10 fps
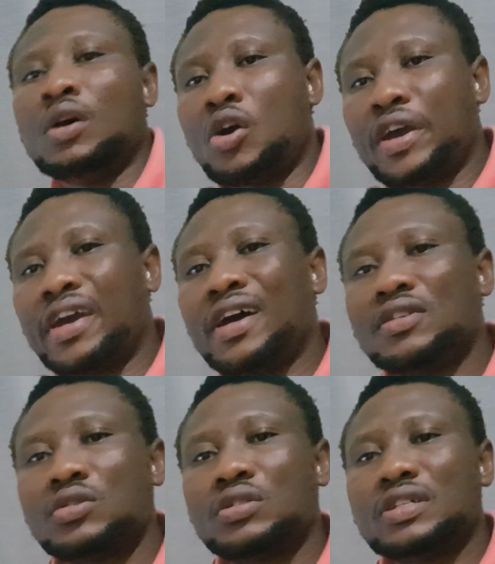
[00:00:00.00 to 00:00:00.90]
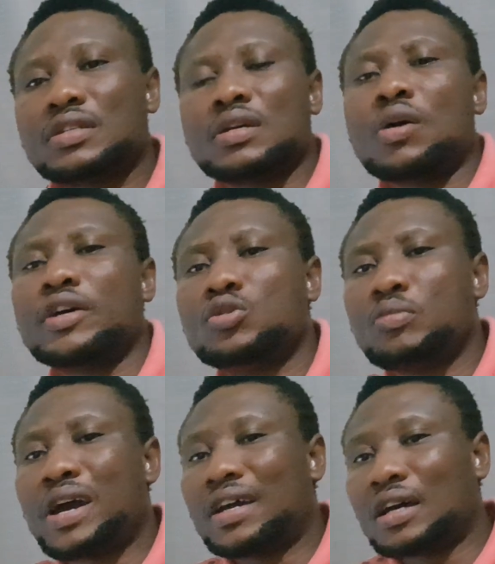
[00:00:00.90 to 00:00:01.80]
Okay guys, so this is how I do
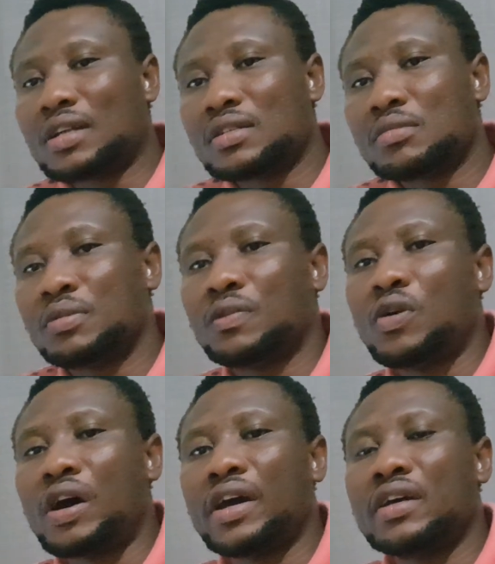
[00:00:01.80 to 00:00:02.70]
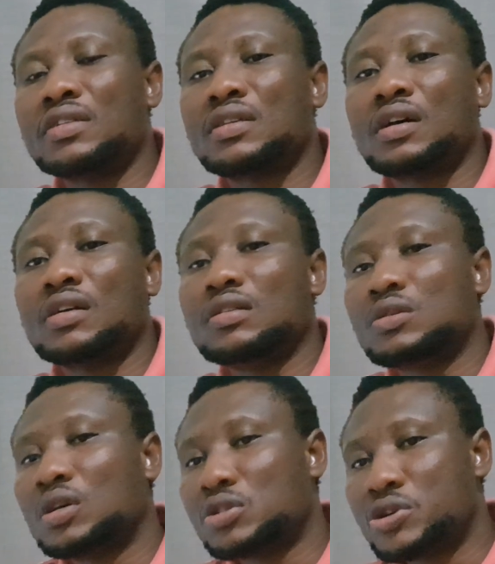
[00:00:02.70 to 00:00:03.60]
my analysis before I enter
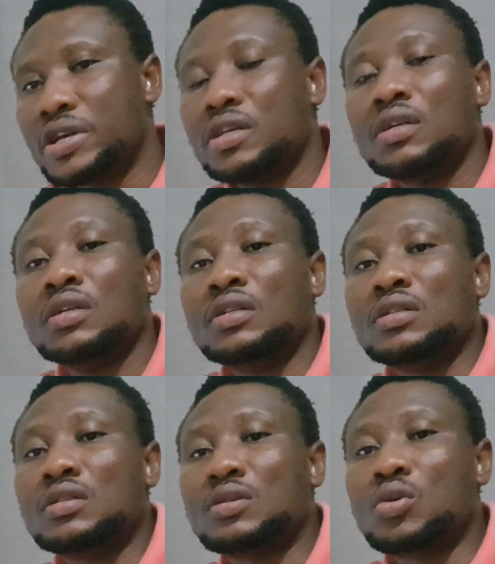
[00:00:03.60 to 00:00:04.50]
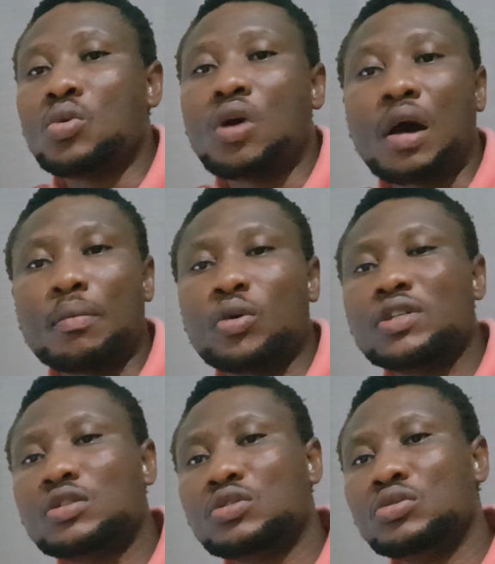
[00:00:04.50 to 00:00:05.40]
into a trade. So I'm
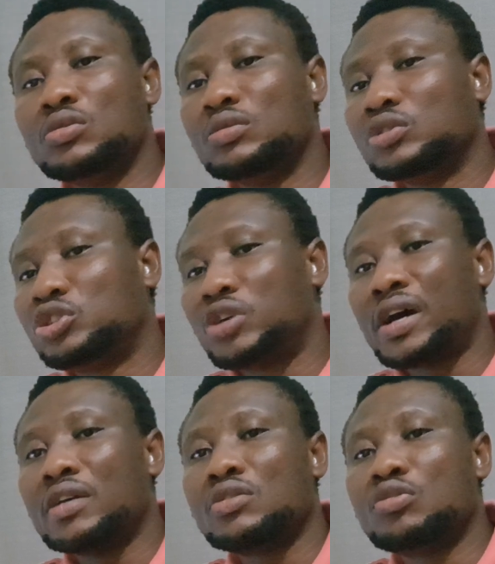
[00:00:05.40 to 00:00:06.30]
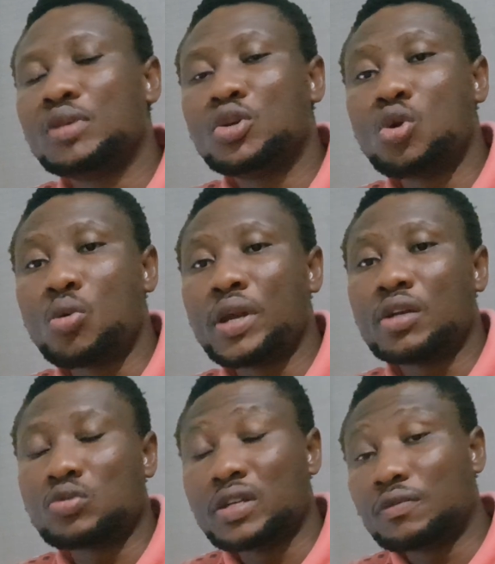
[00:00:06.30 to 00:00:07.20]
going to try to be growing a
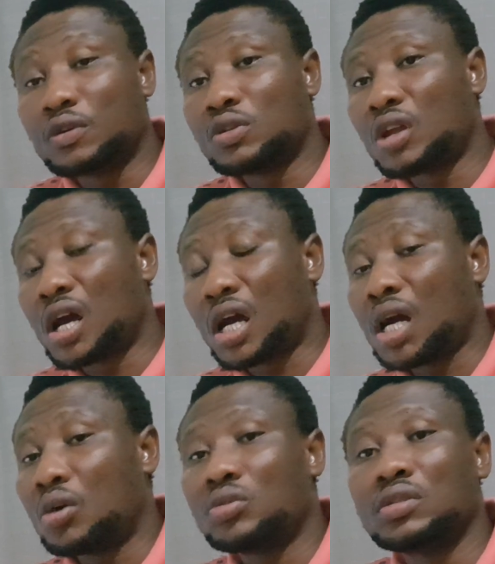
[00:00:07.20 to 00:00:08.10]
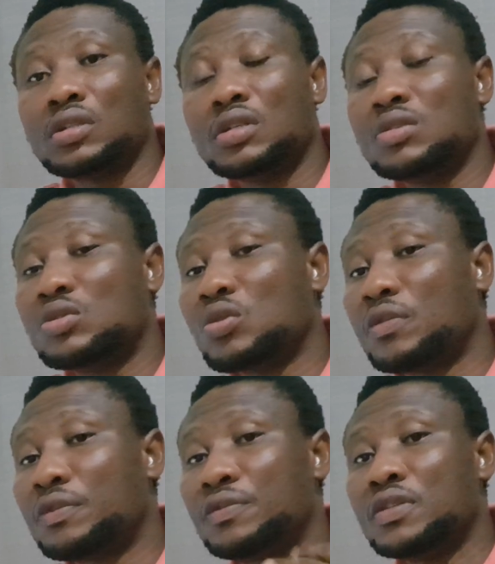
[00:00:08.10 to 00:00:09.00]
$24 account into a
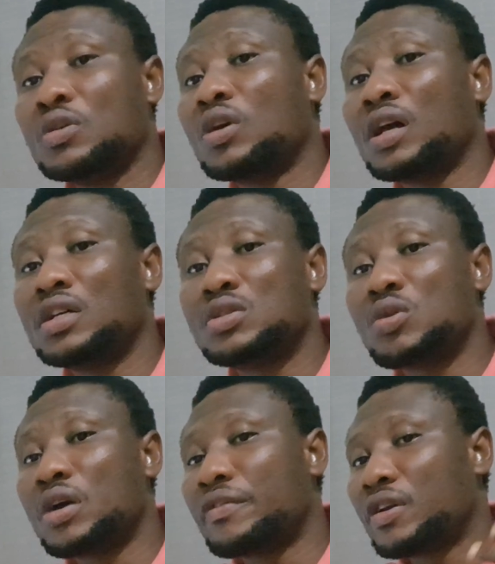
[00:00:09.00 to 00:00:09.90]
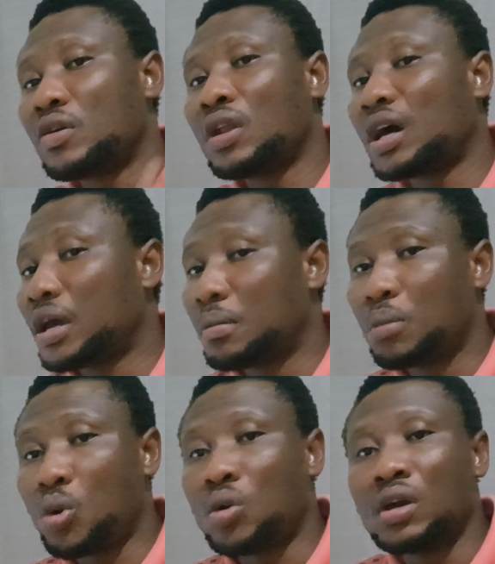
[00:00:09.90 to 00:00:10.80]
$50, into a $100 and
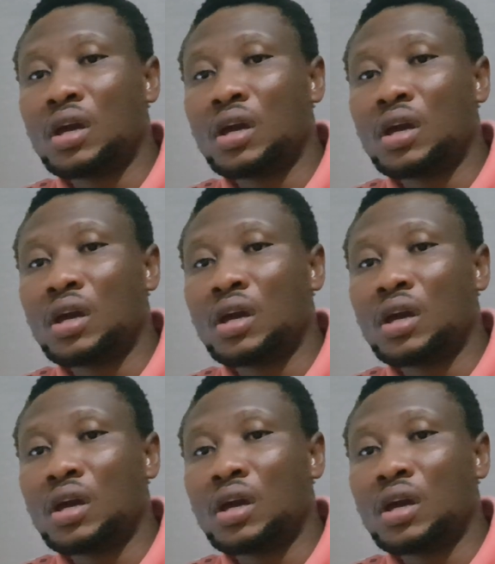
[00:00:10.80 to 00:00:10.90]
more,